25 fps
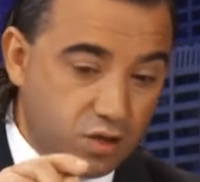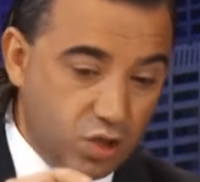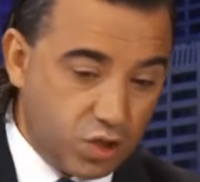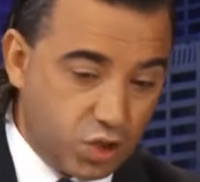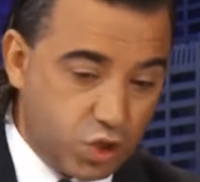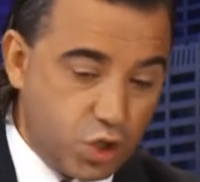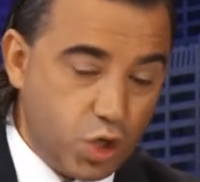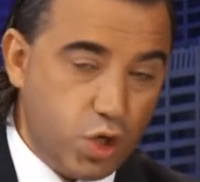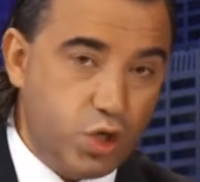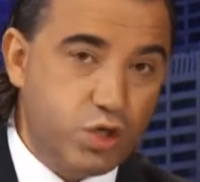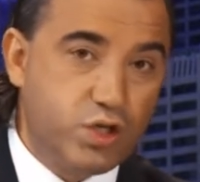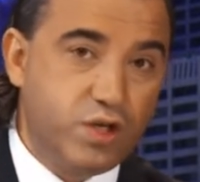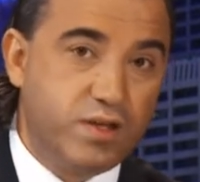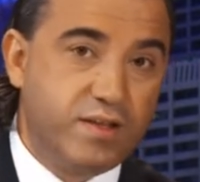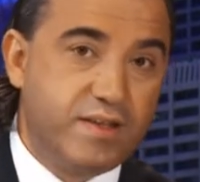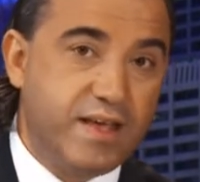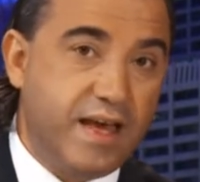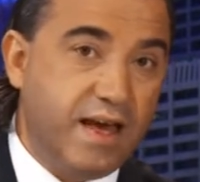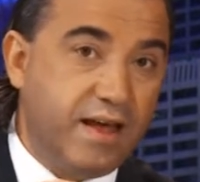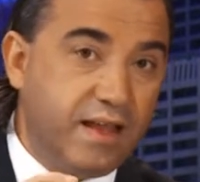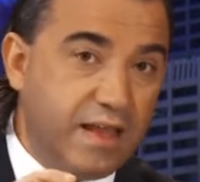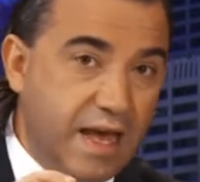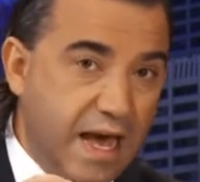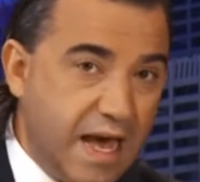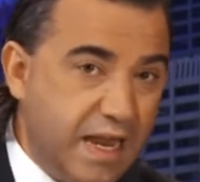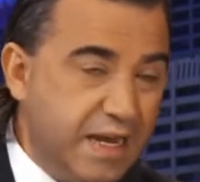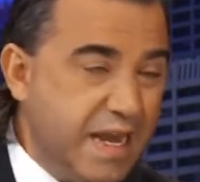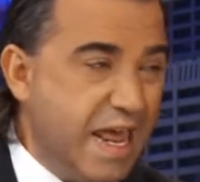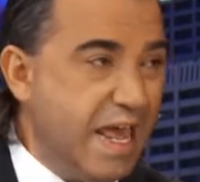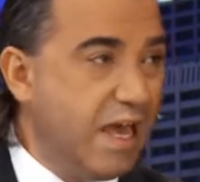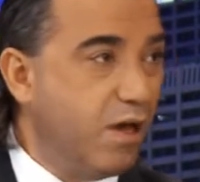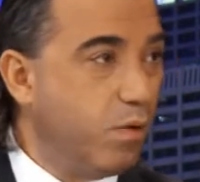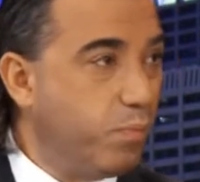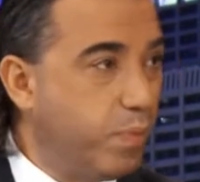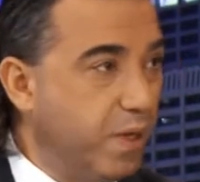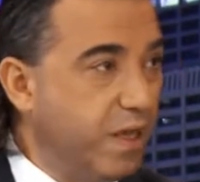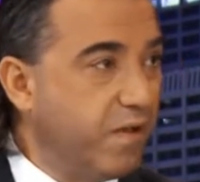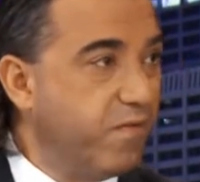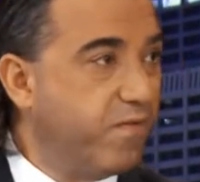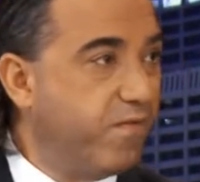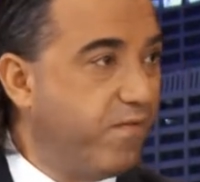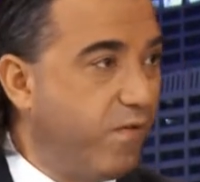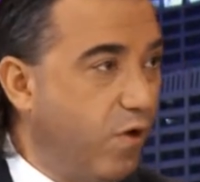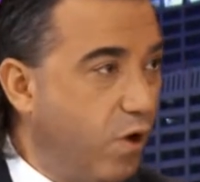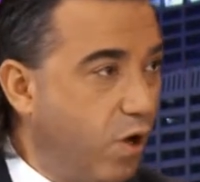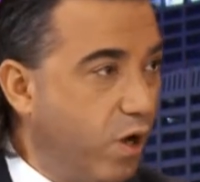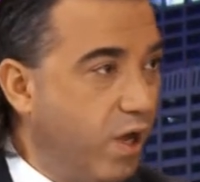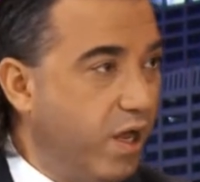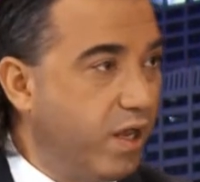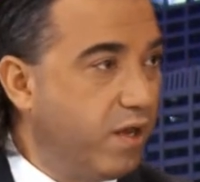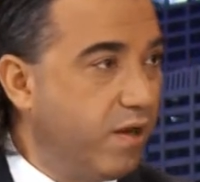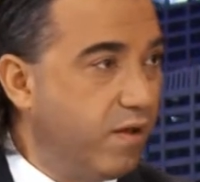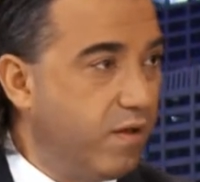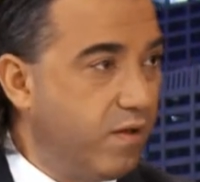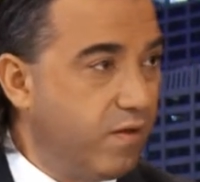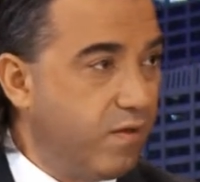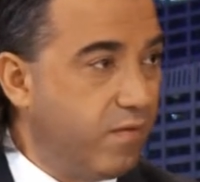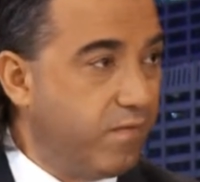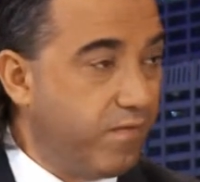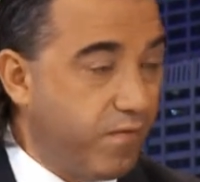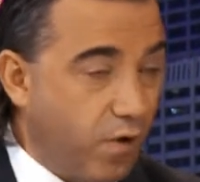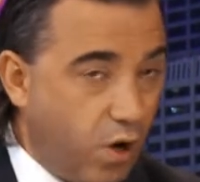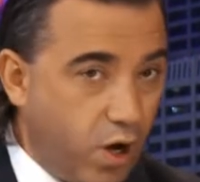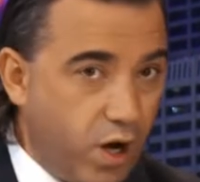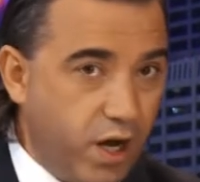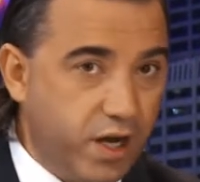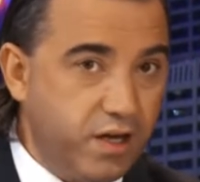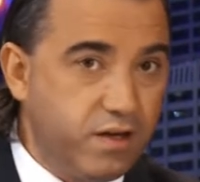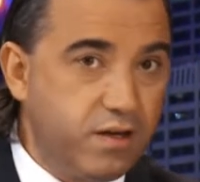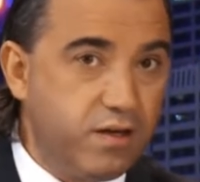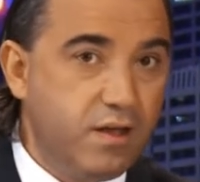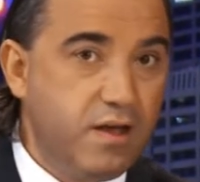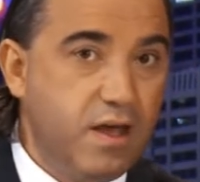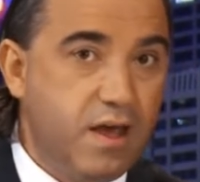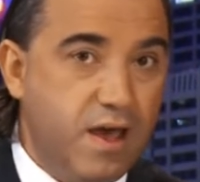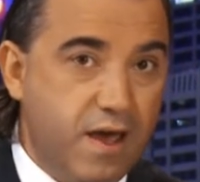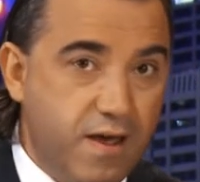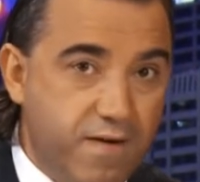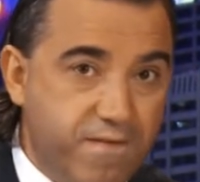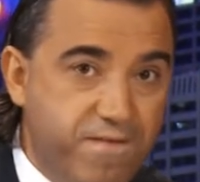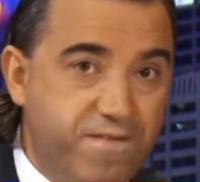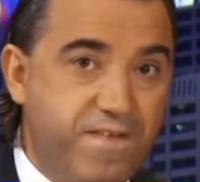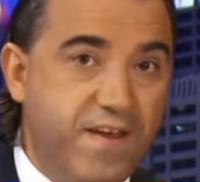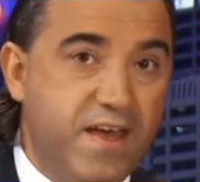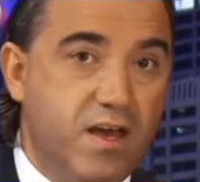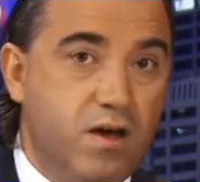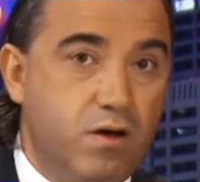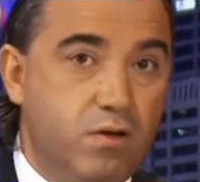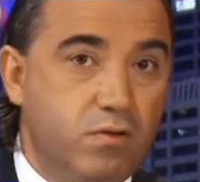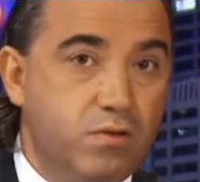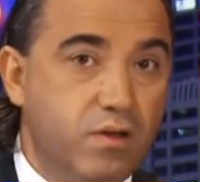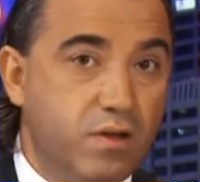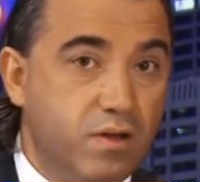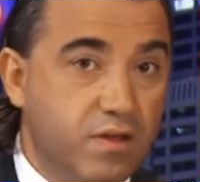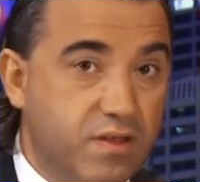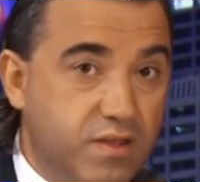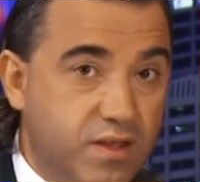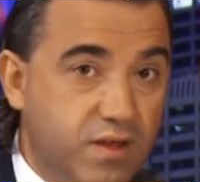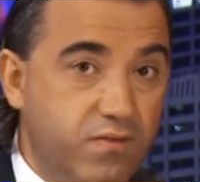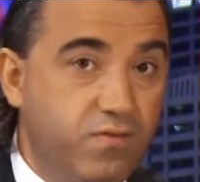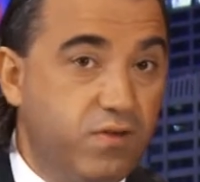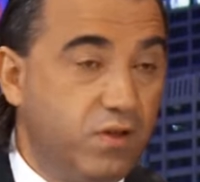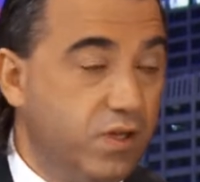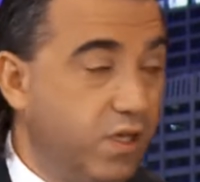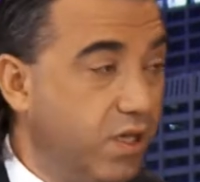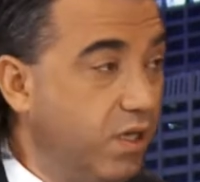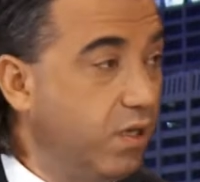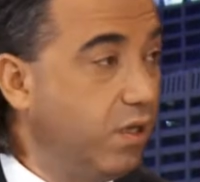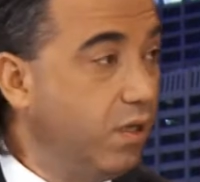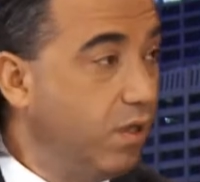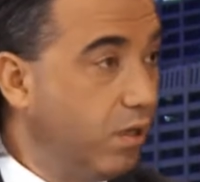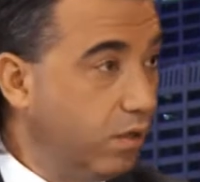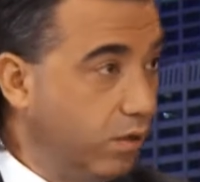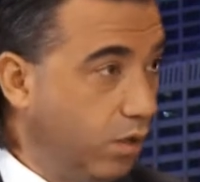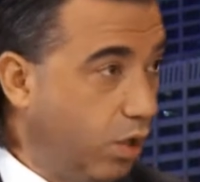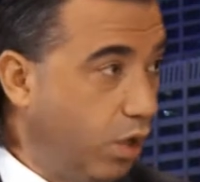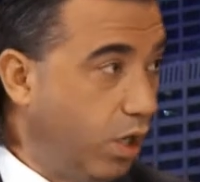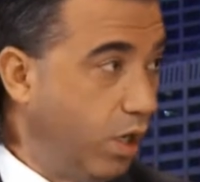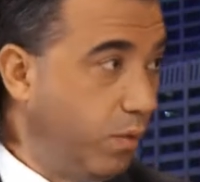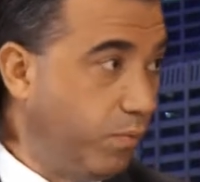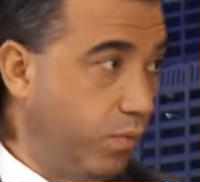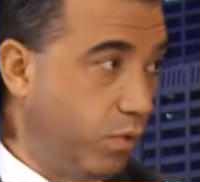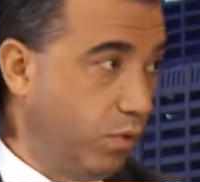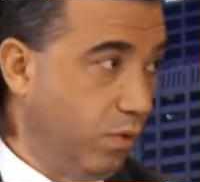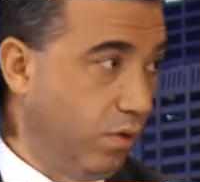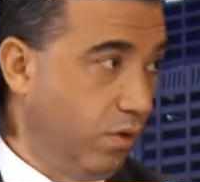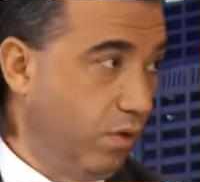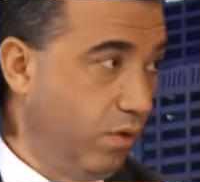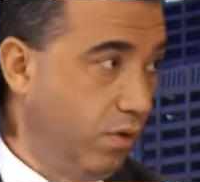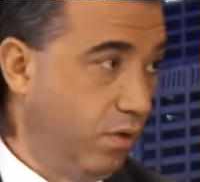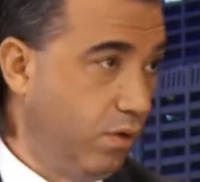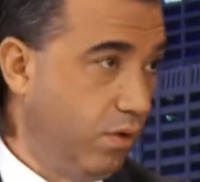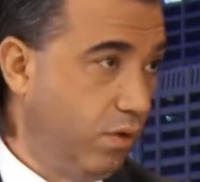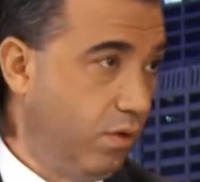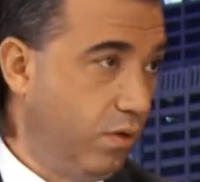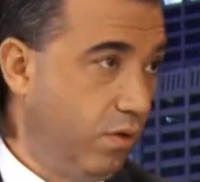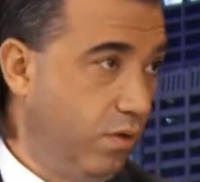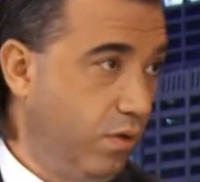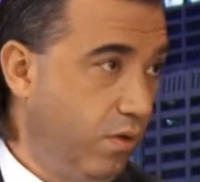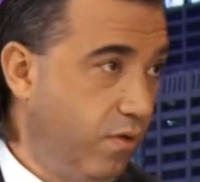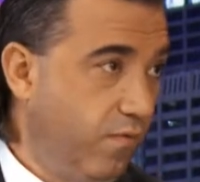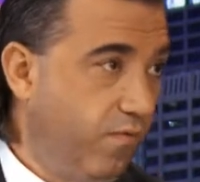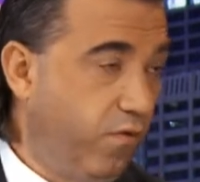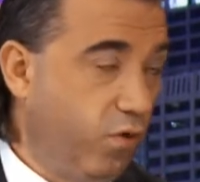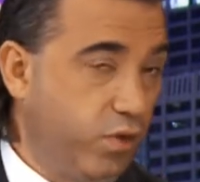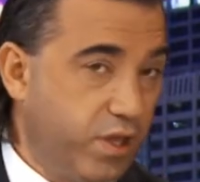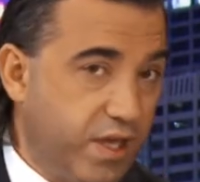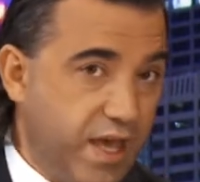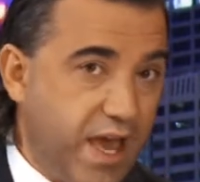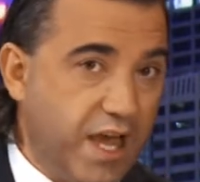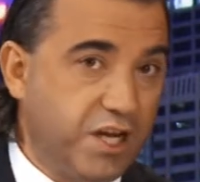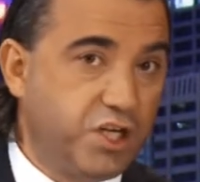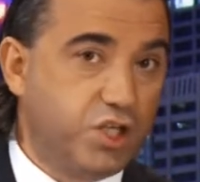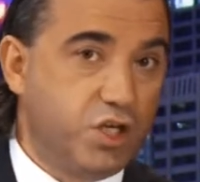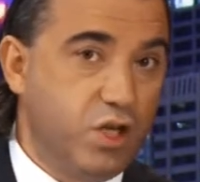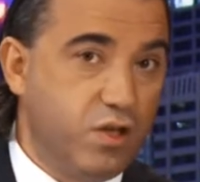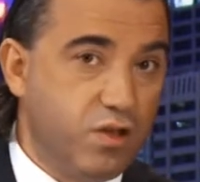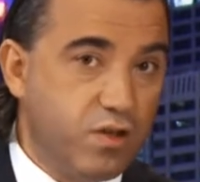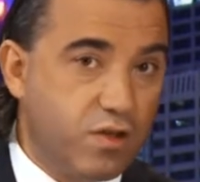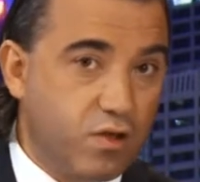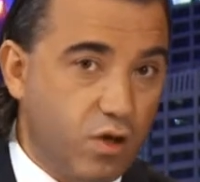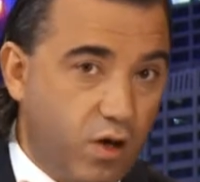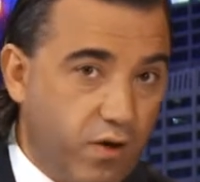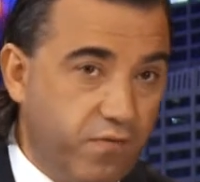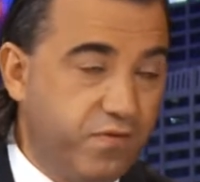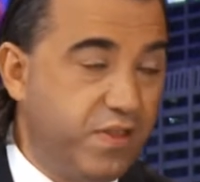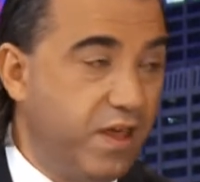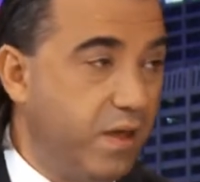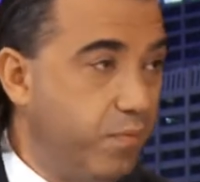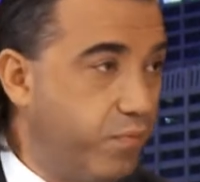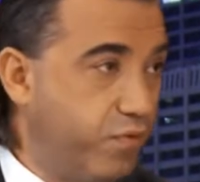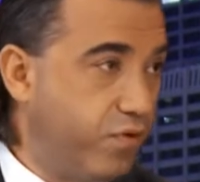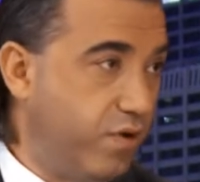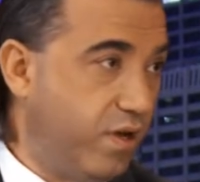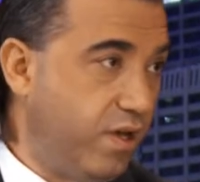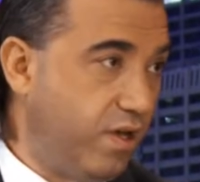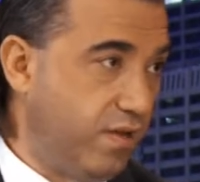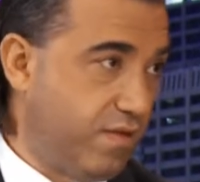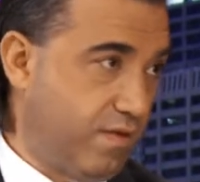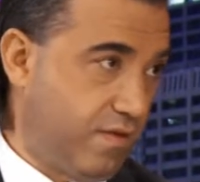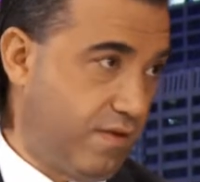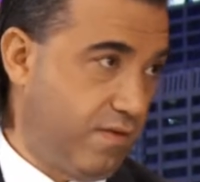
the churches are now being fined and found civilly liable for the actions of their priests.